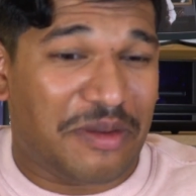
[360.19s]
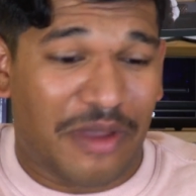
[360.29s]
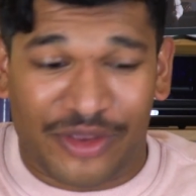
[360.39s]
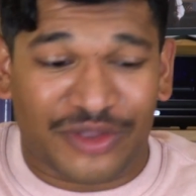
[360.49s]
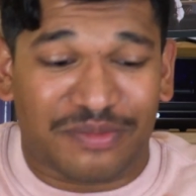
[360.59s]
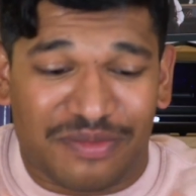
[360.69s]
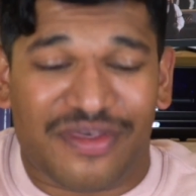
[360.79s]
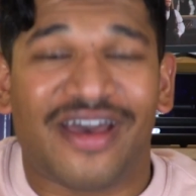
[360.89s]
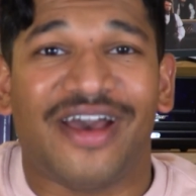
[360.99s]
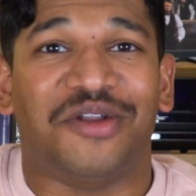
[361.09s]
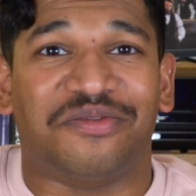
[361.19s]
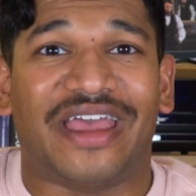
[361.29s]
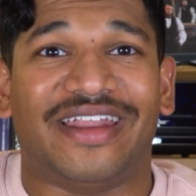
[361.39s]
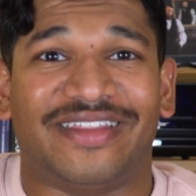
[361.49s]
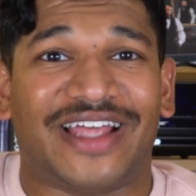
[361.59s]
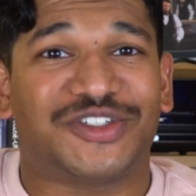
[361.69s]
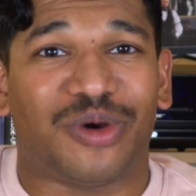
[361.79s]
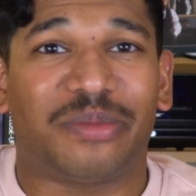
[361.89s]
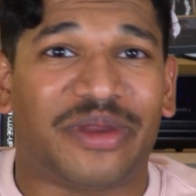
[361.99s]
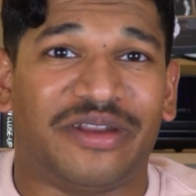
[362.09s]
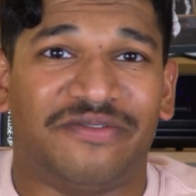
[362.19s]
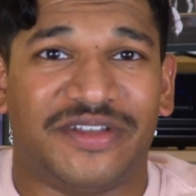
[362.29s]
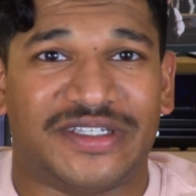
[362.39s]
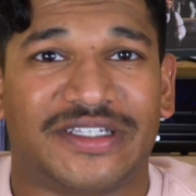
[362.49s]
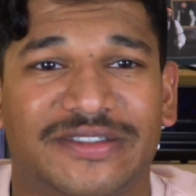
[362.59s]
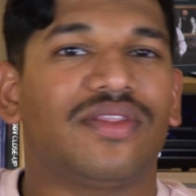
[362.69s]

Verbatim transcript: a good third of getting that top grade in physics.